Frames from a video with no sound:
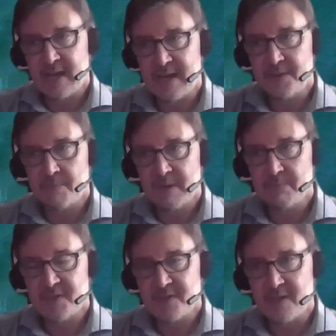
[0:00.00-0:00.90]
other
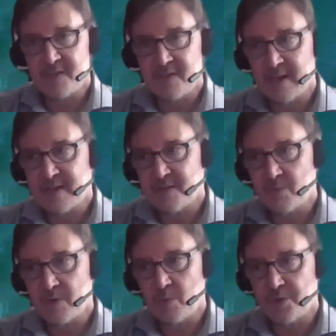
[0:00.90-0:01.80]
member states in ASEAN
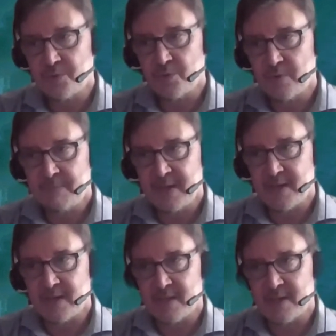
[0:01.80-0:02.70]
would want to
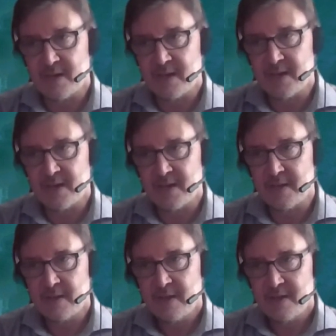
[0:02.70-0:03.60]
replicate
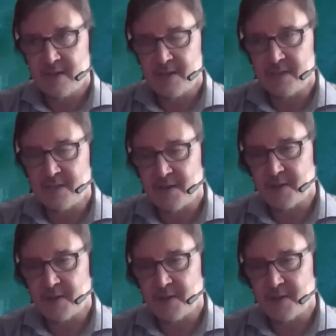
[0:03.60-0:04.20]
and